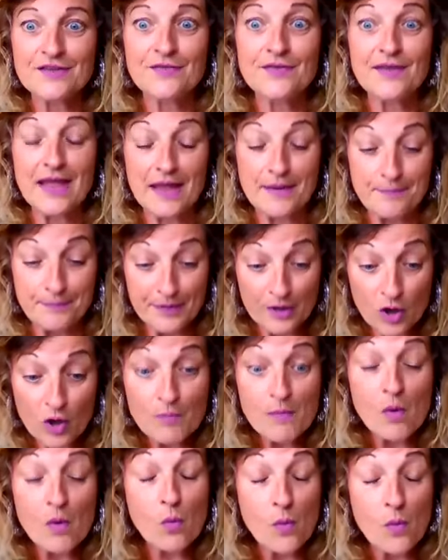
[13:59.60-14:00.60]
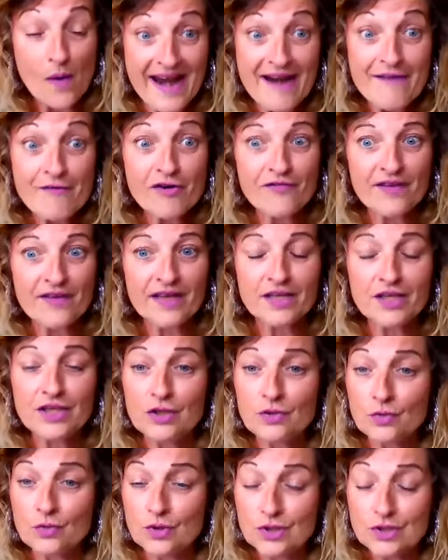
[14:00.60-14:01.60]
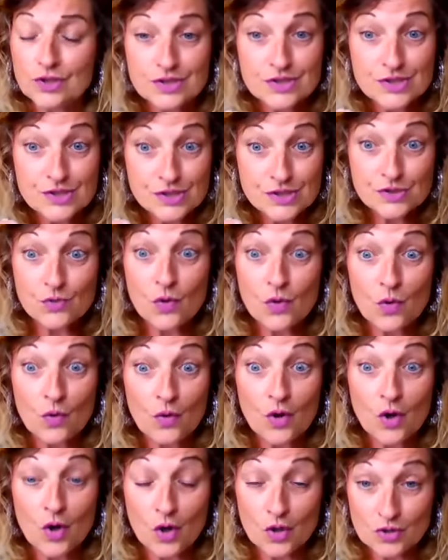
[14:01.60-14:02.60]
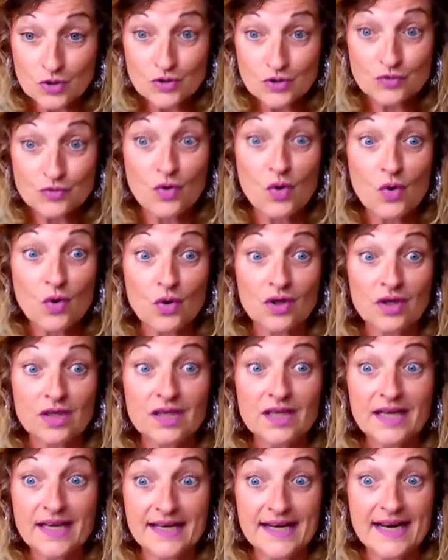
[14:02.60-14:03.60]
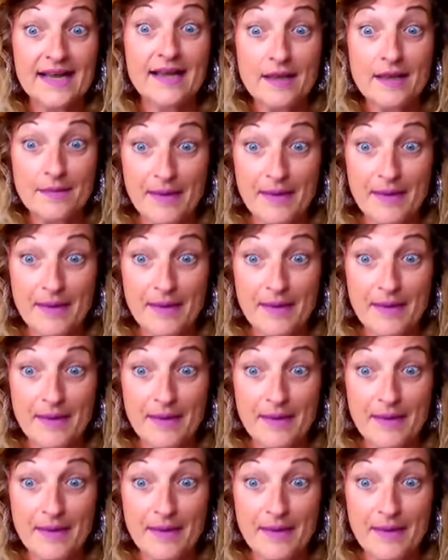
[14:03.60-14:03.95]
and, and become aware of it, you can so control an, a